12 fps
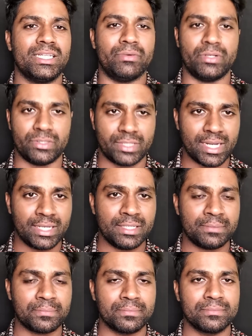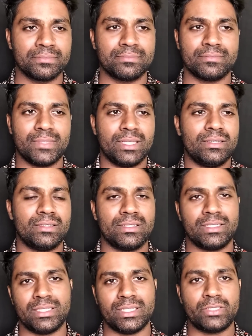your training, then
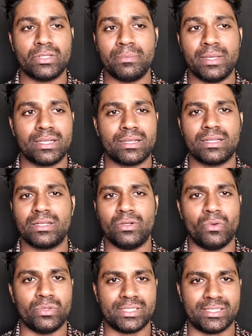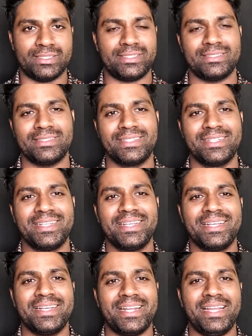this will make no sense,
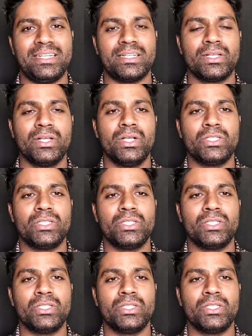right?